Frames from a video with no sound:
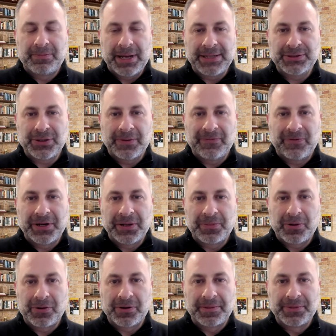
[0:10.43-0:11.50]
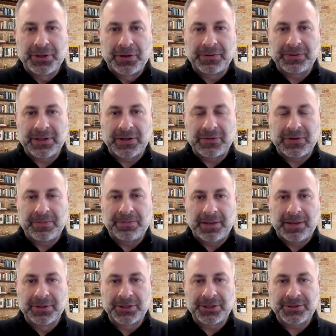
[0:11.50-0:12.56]
Bank Term Funding Program note that we
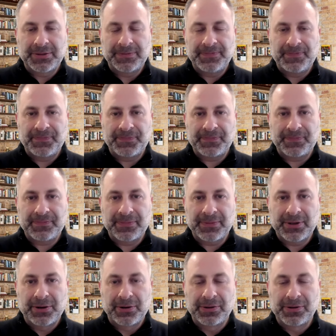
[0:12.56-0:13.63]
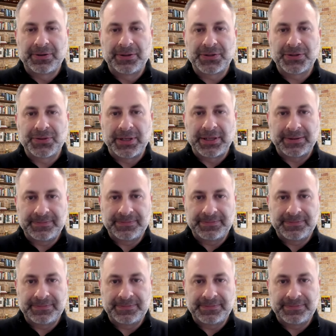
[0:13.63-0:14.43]
published earlier this week.